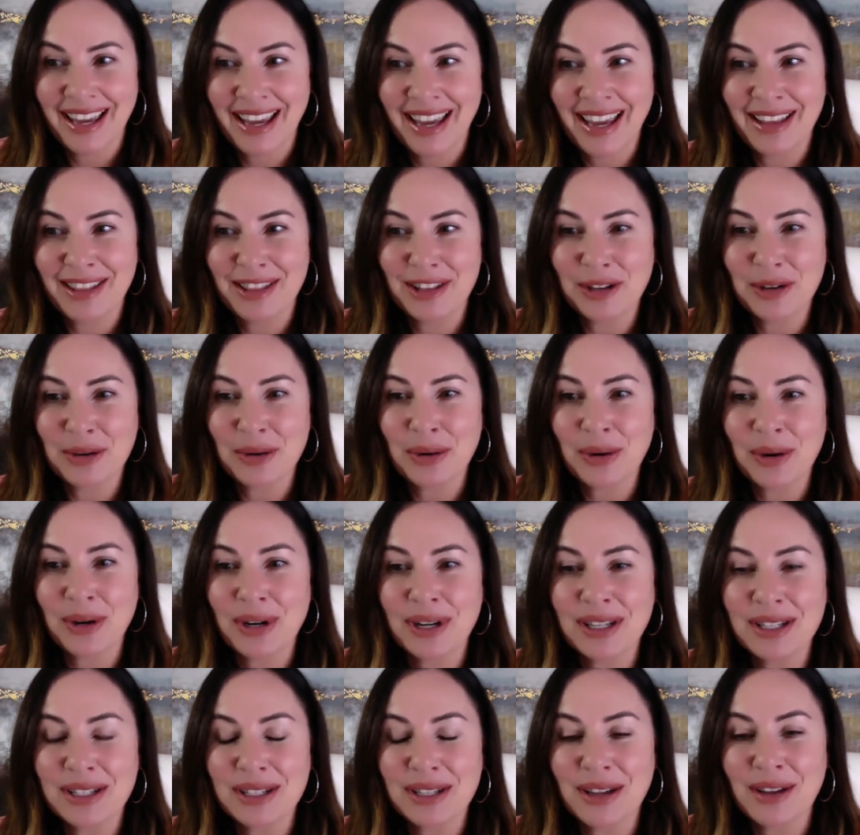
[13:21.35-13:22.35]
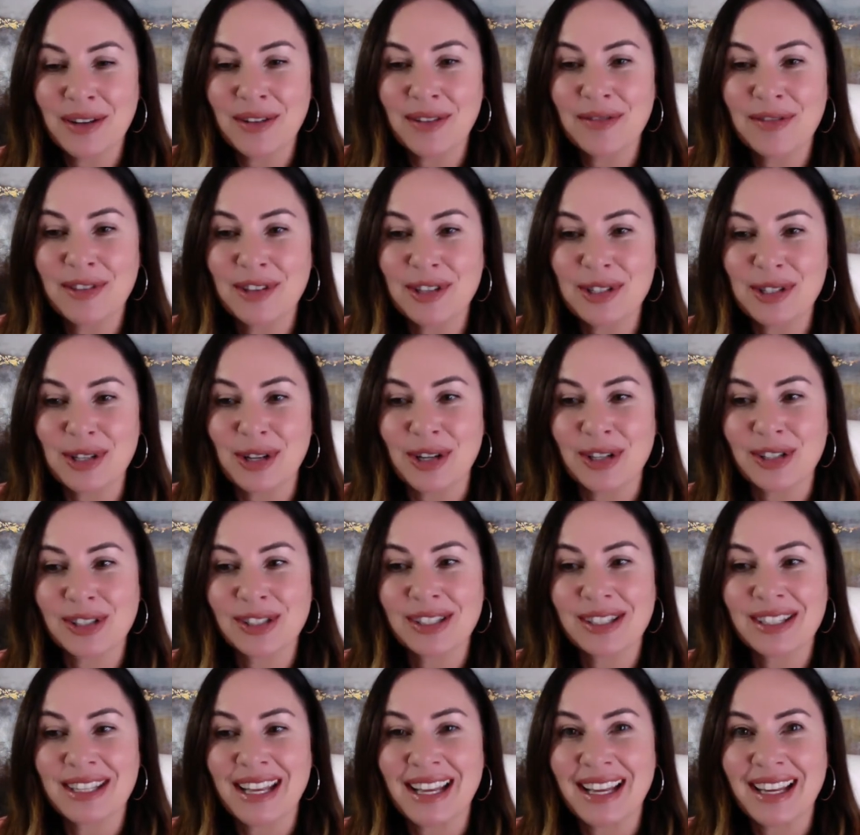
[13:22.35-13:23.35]
And the chorus of the song
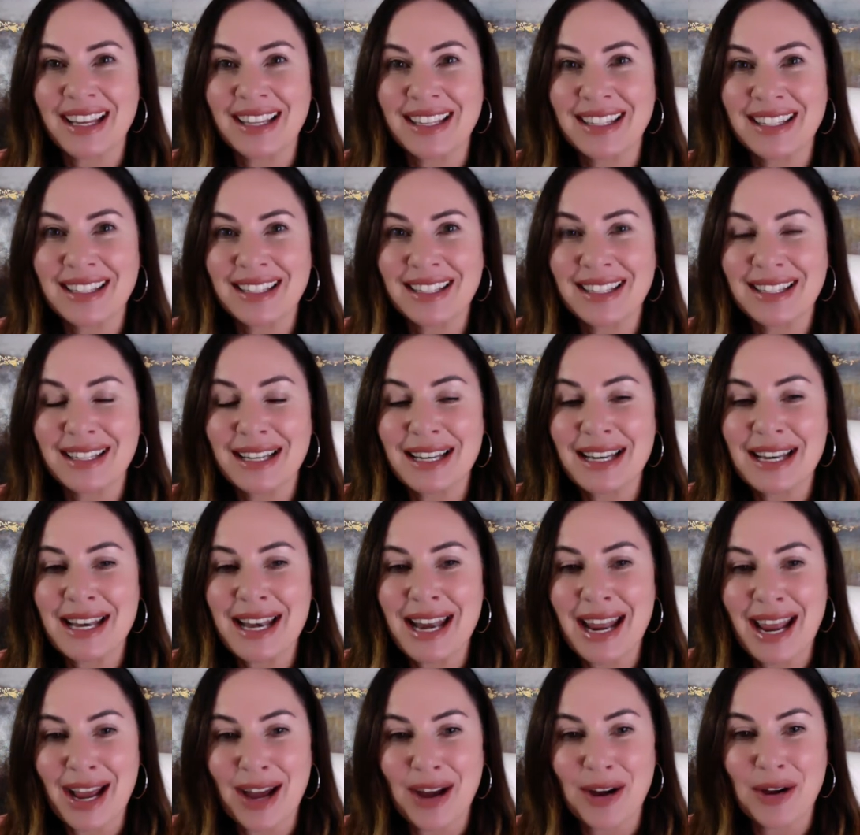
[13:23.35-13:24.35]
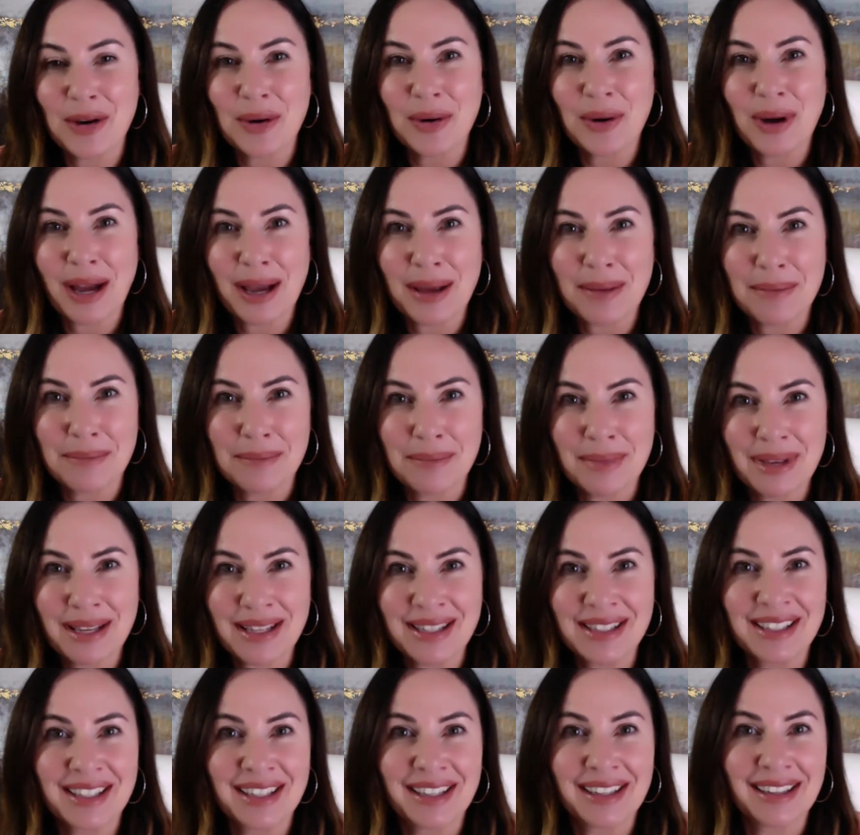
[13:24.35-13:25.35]
says, Now I'm
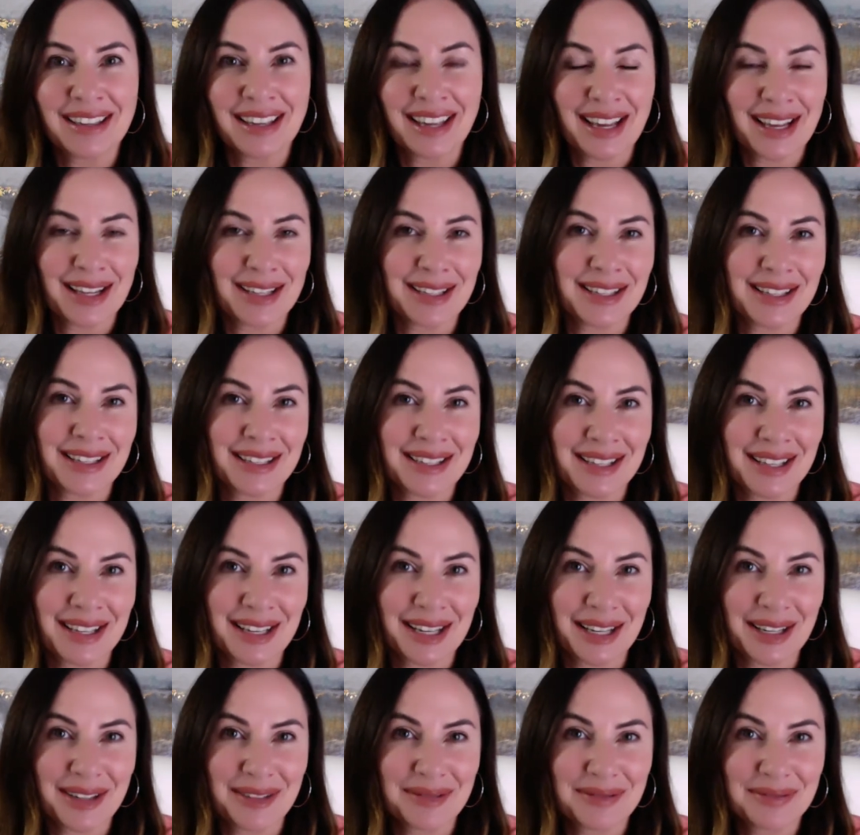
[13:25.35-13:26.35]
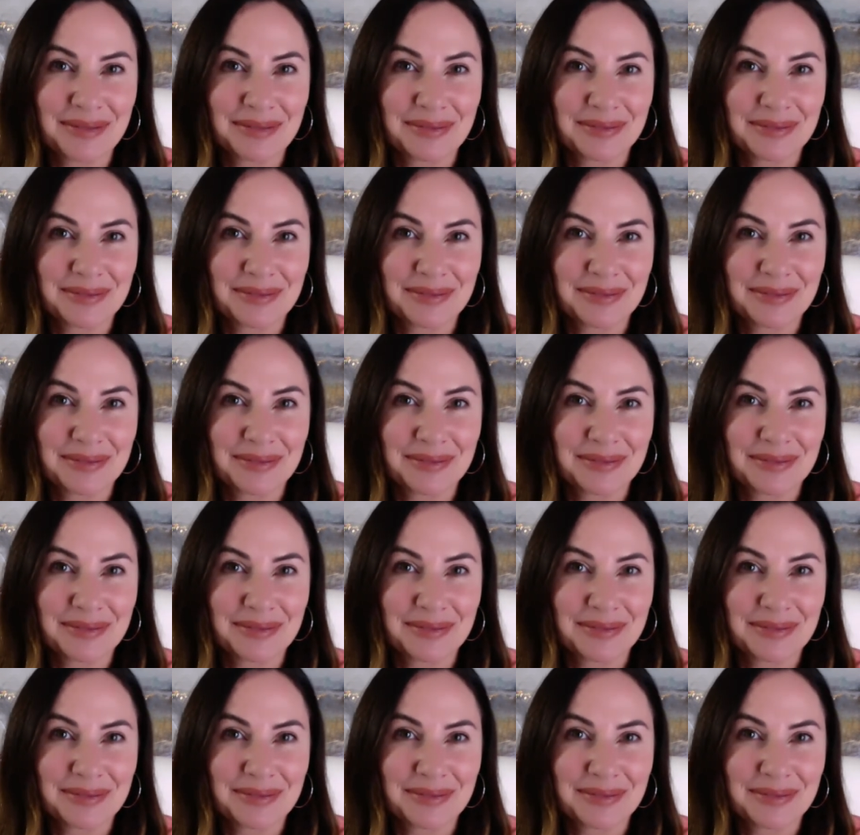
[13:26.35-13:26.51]
missing Kansas City.